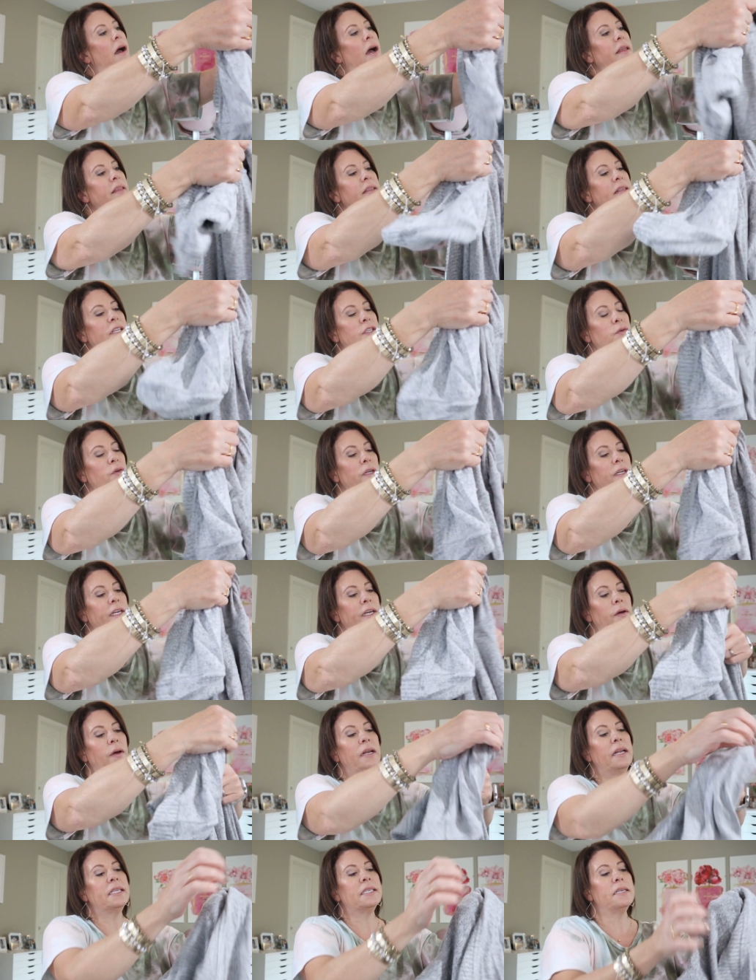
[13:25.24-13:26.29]
I think that's really
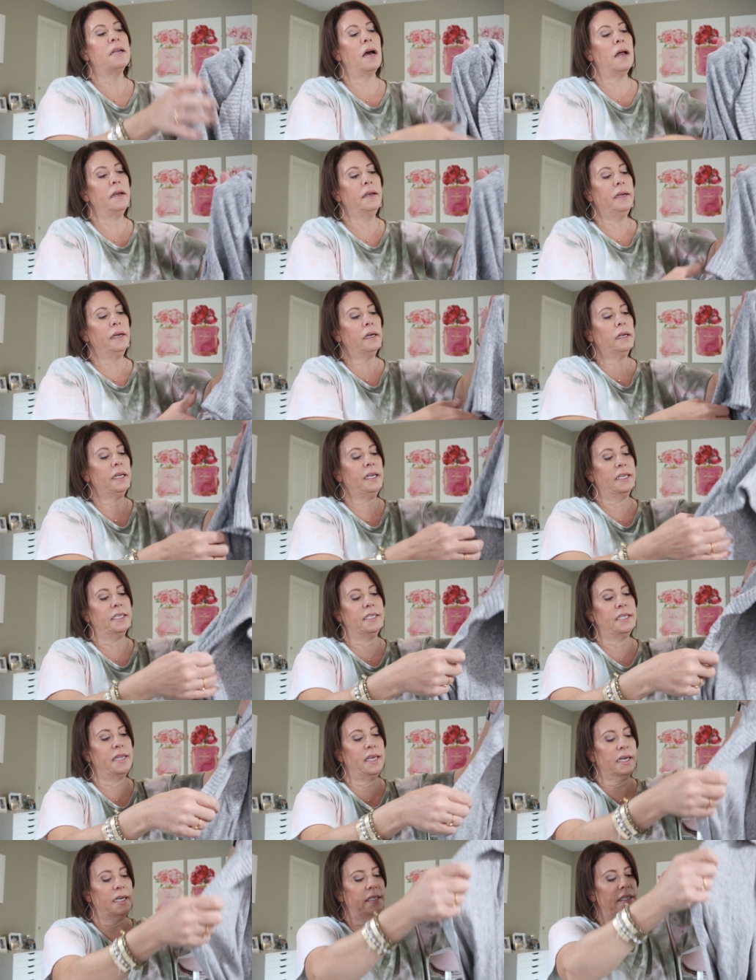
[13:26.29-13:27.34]
cute, and it's not nearly
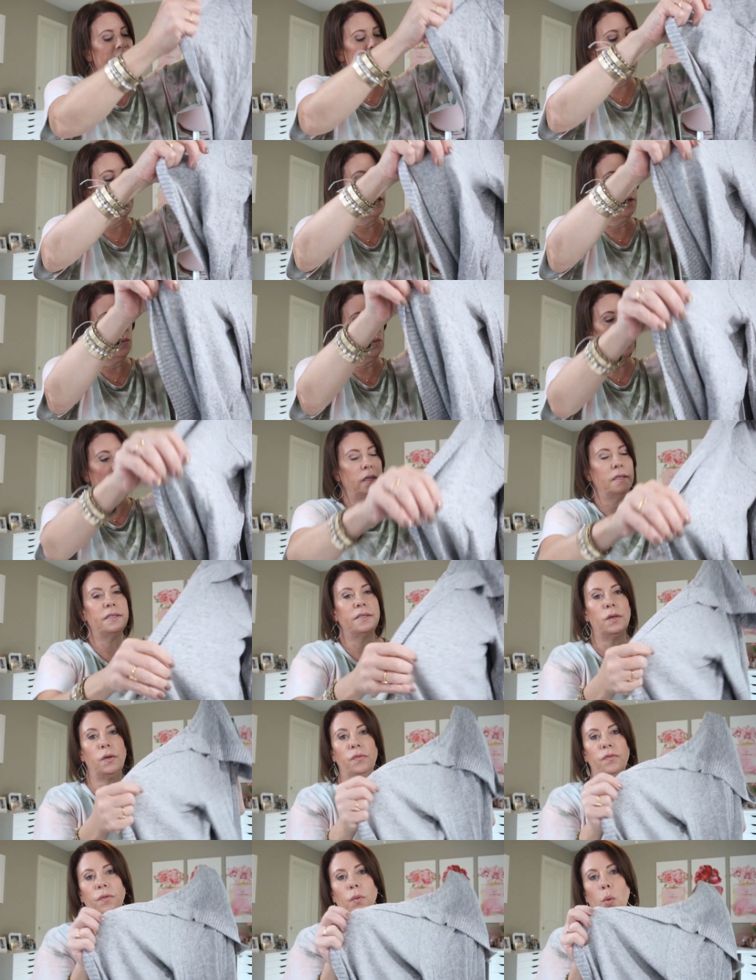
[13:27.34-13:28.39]
as thick as the other one,
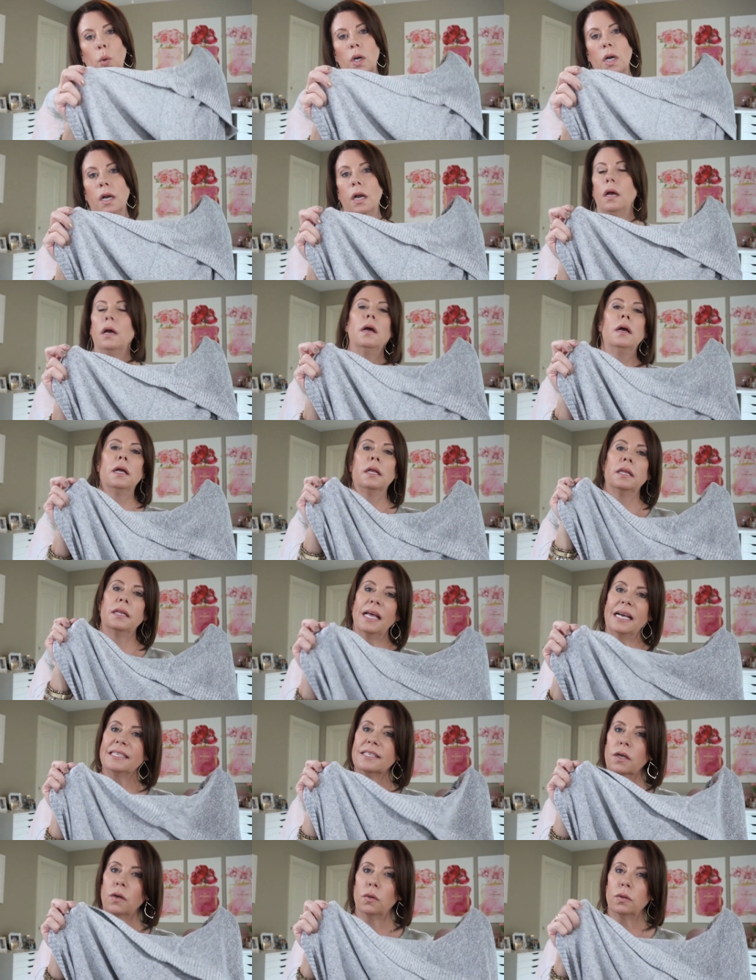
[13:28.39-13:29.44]
so for
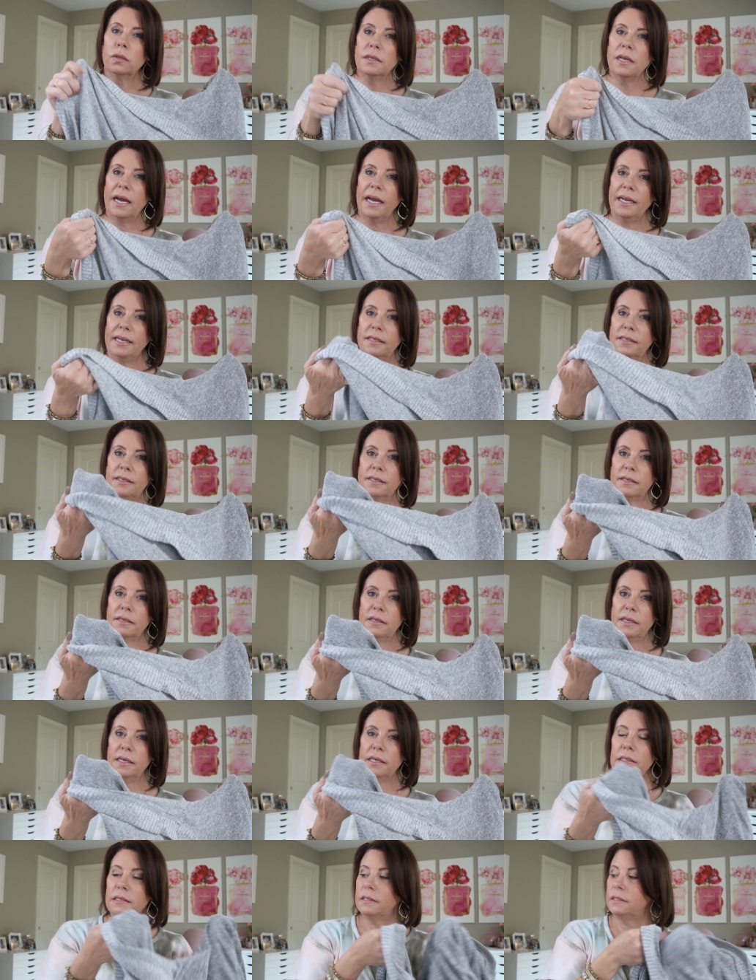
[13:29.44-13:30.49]
less cold nights
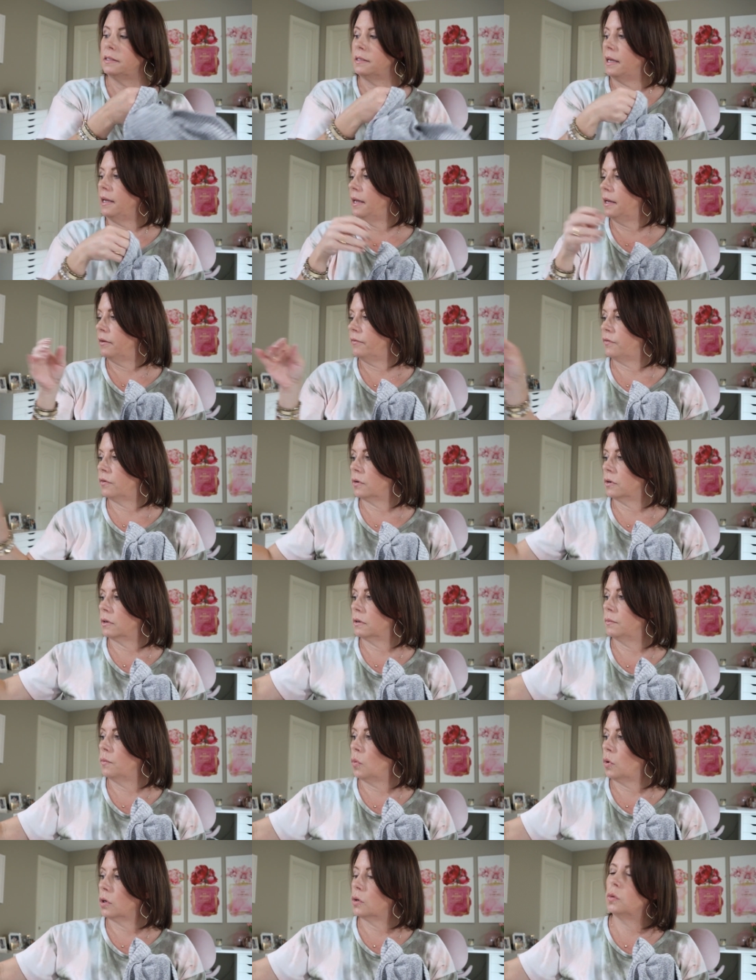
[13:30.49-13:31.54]
this and
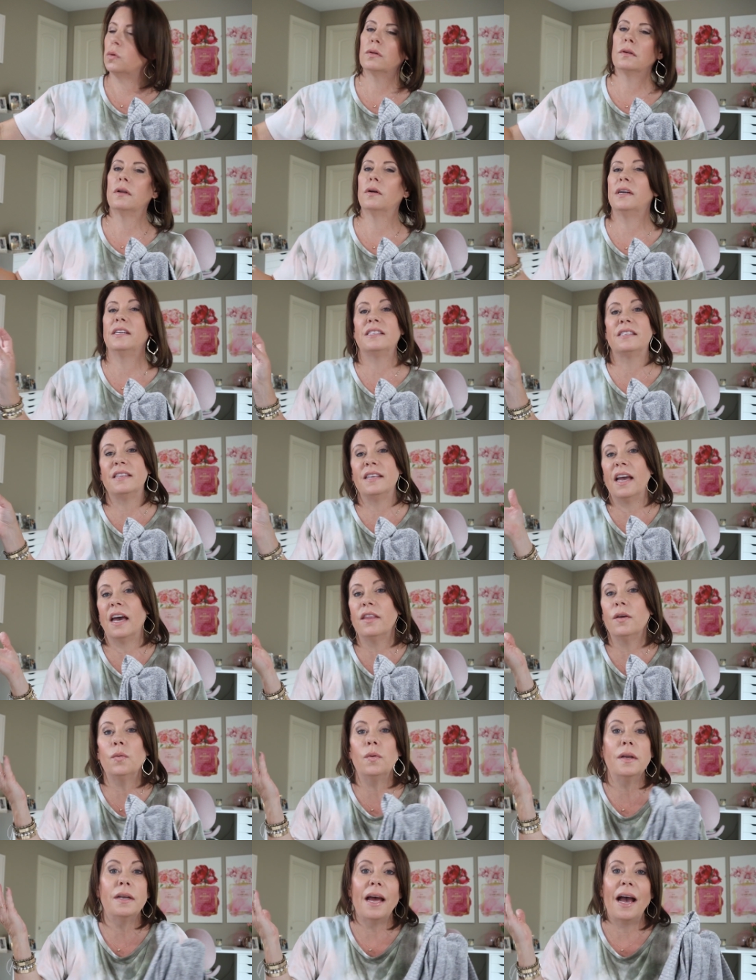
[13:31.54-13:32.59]
for more cold nights the
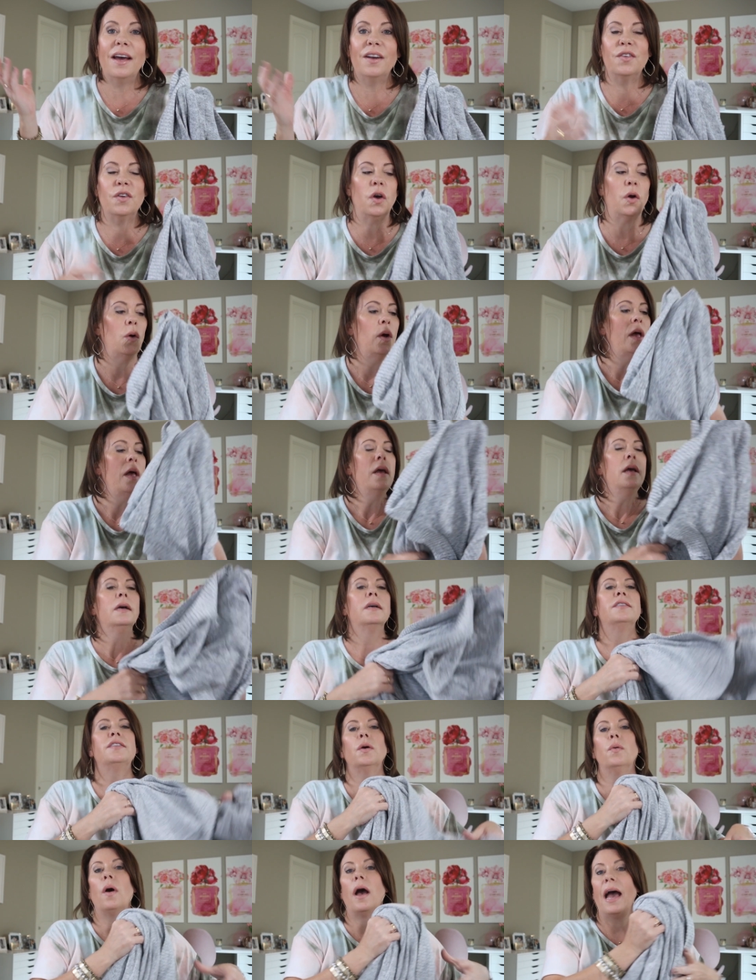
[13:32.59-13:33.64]
other one I don't know
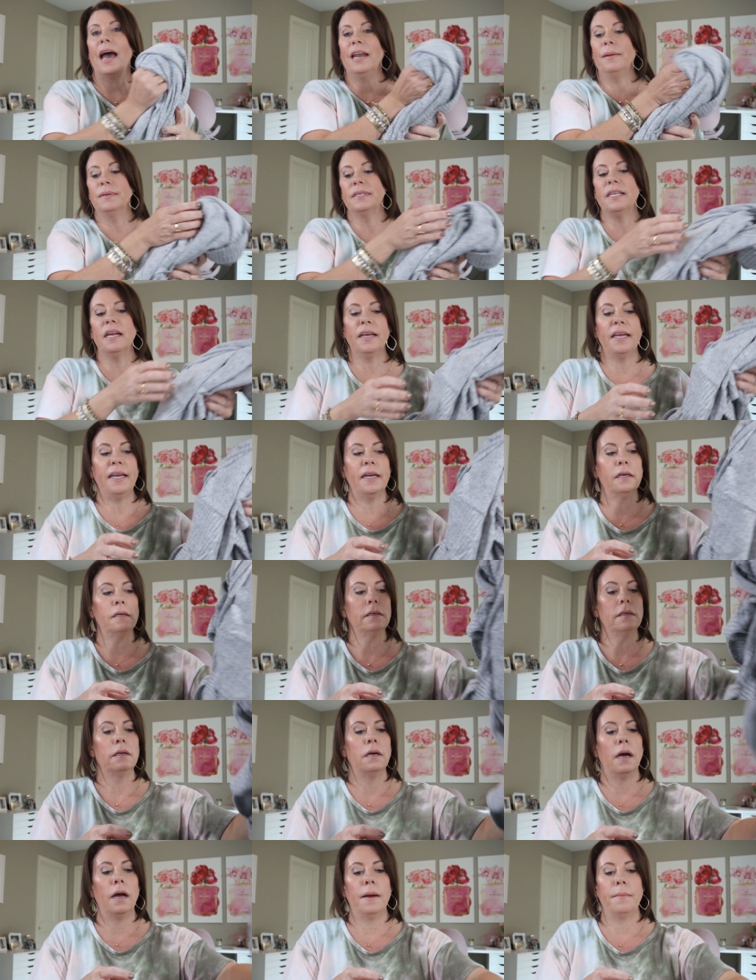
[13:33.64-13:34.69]
so Adam is not
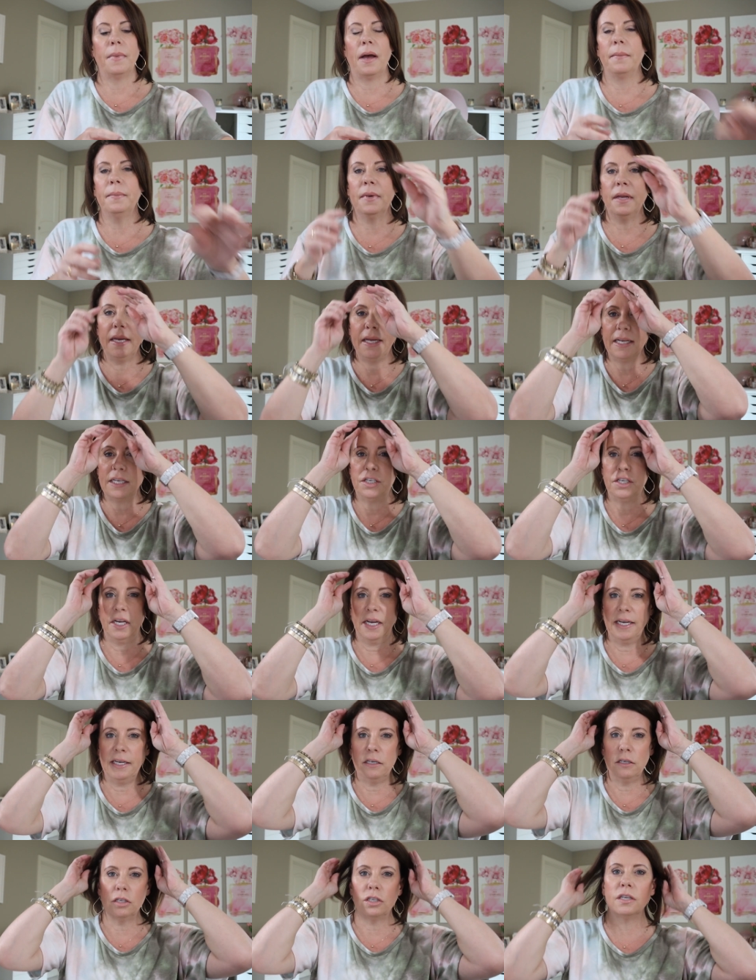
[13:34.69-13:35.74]
here um, I'm gonna get
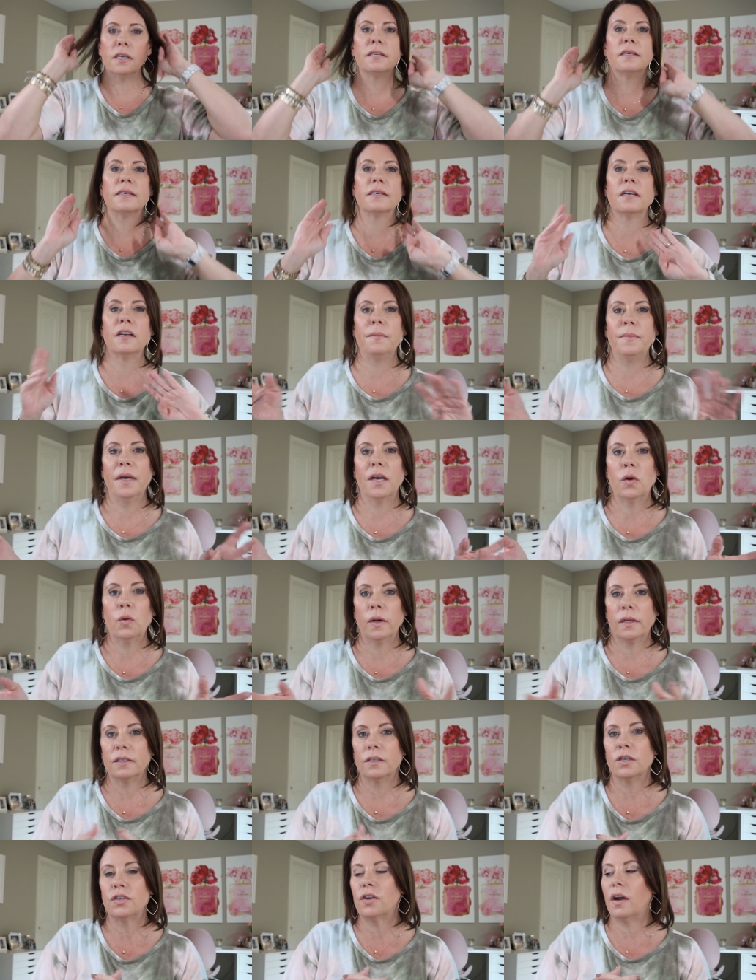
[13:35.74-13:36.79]
changed this is gonna be a
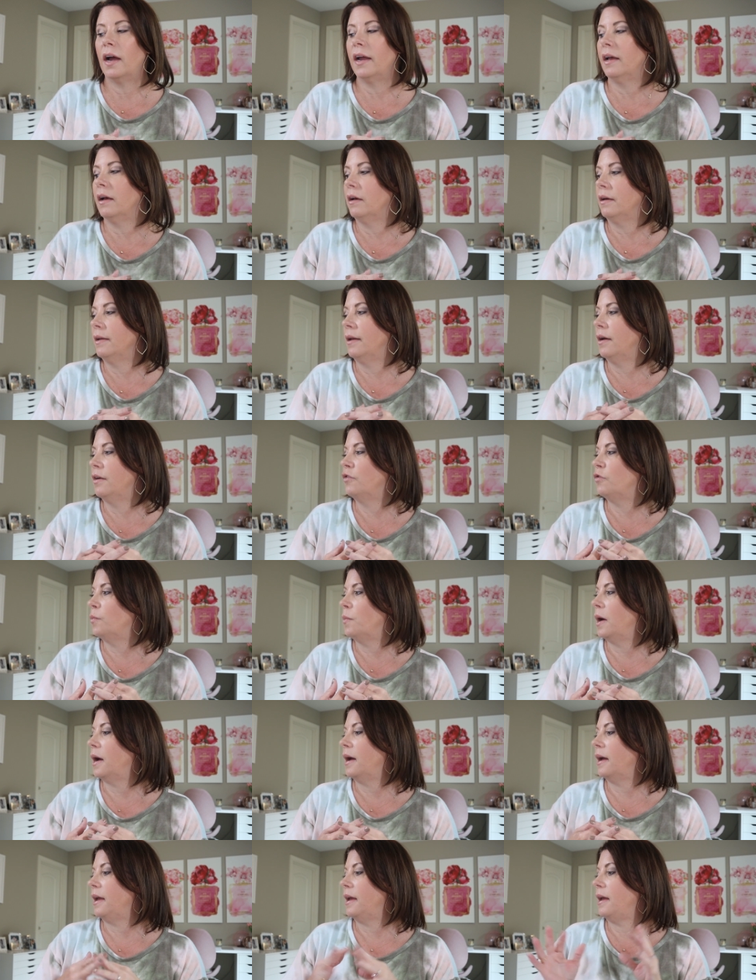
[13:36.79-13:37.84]
quick little try on of
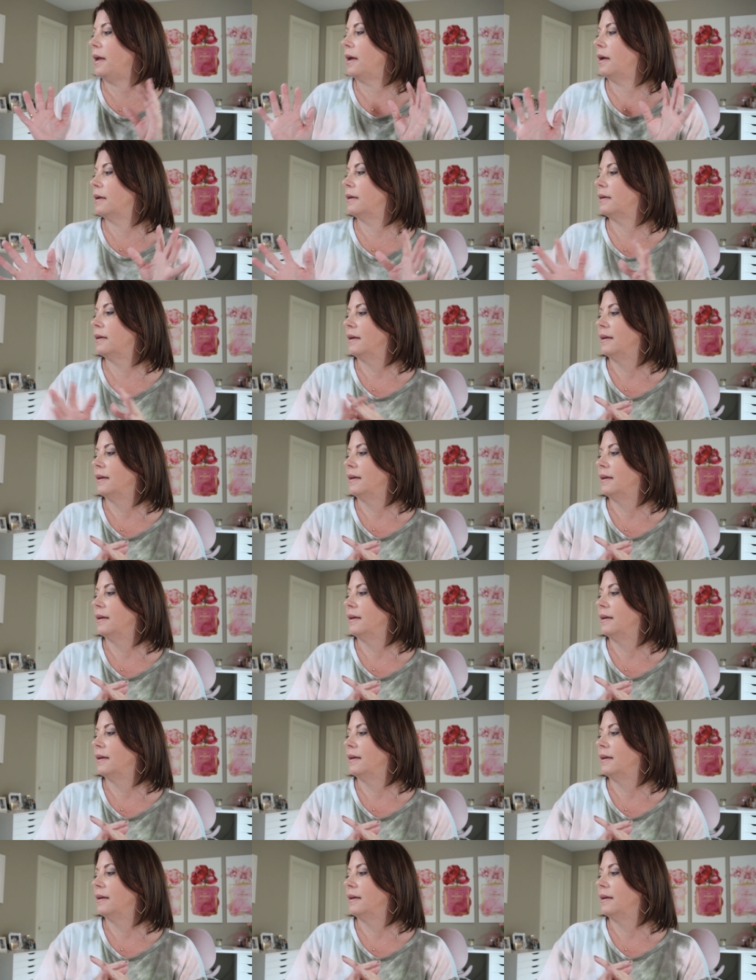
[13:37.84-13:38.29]
my